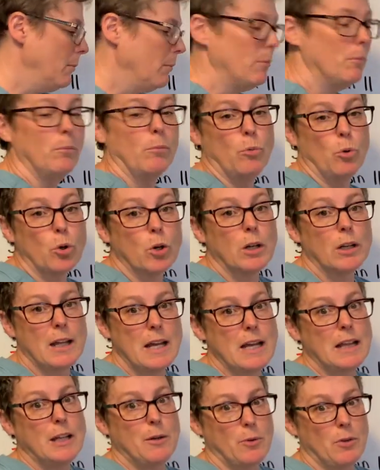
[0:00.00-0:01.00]
more
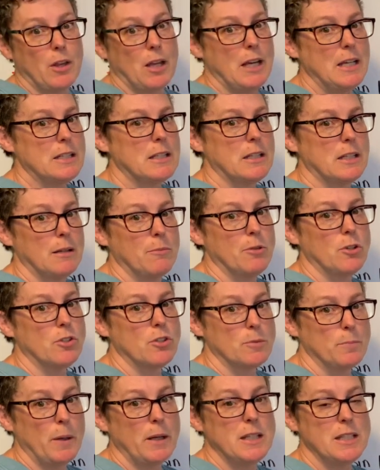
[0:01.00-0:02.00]
likely with ACE
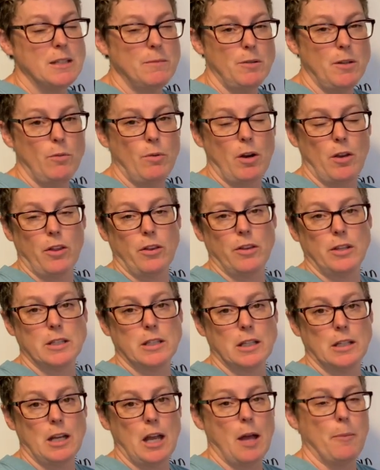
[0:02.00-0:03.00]
inhibitors, but to be aware that
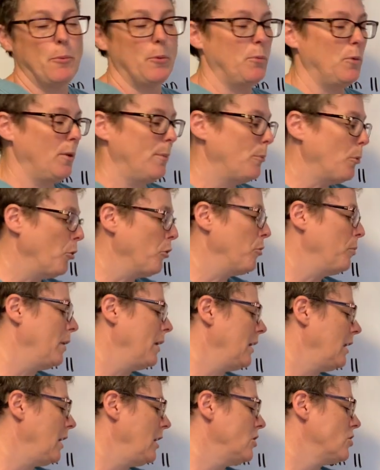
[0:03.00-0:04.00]
this can happen with both
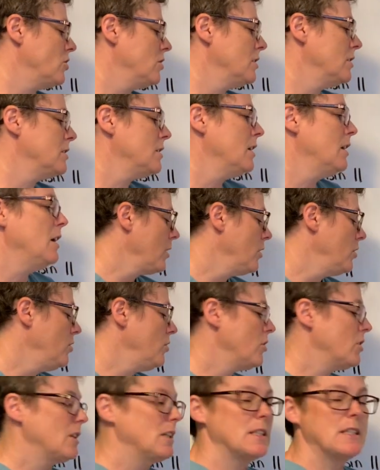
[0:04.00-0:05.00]
medications.
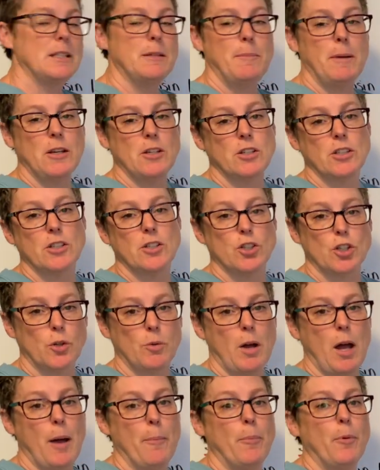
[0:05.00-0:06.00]
You're going to see patients
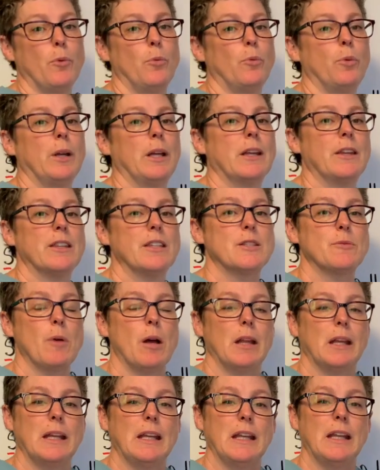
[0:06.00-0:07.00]
show up with
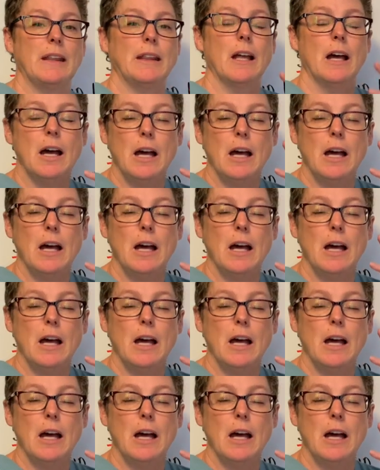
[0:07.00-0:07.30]
swelling in the